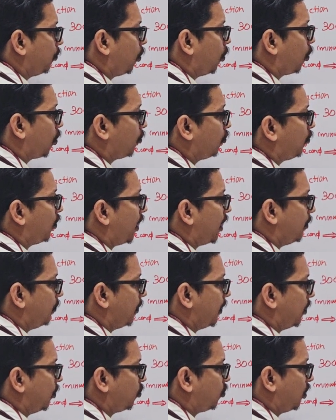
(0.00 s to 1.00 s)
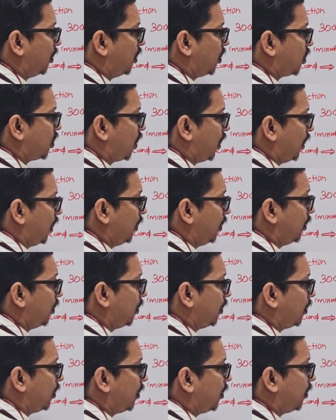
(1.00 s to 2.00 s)
for 5 minutes initially.
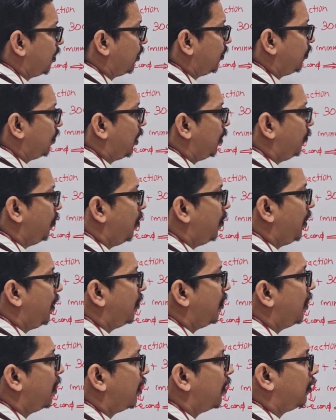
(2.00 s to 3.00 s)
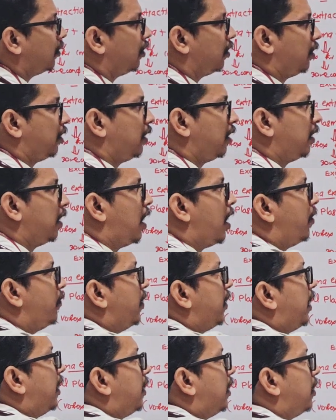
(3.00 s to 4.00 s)
Then we will have a